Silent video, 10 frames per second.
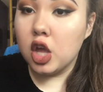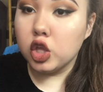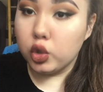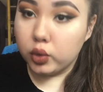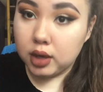
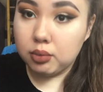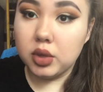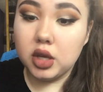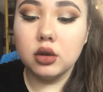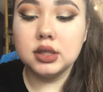you can
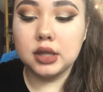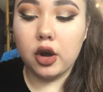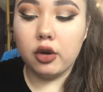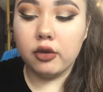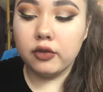be
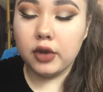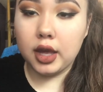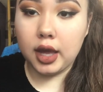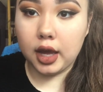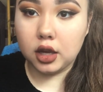yourself
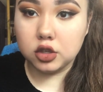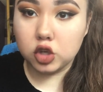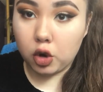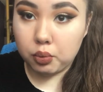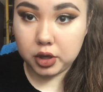and
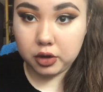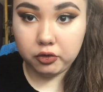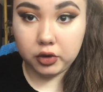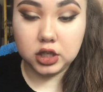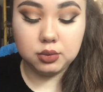don't be
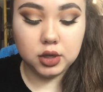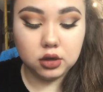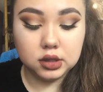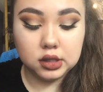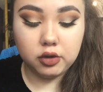afraid to be
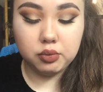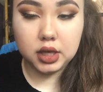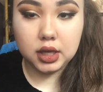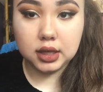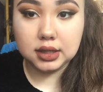yourself,
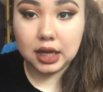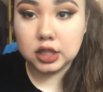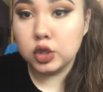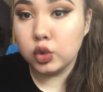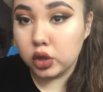because
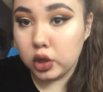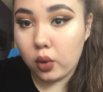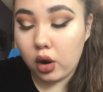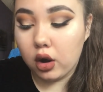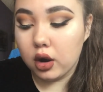that's who
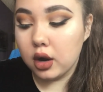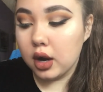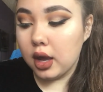you are.